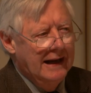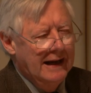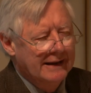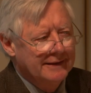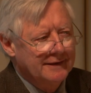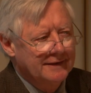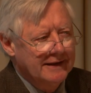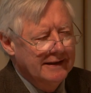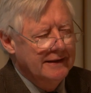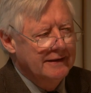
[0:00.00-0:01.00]
and
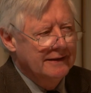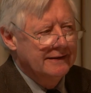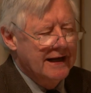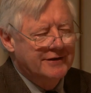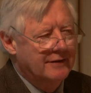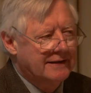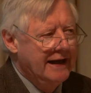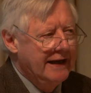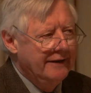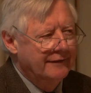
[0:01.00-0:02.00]
the natural
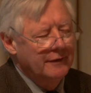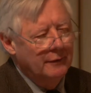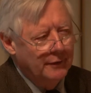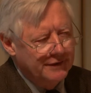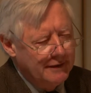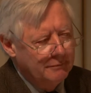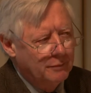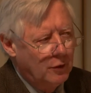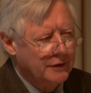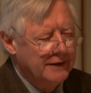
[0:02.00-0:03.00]
cave was an
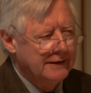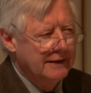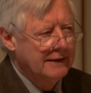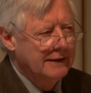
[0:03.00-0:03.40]
important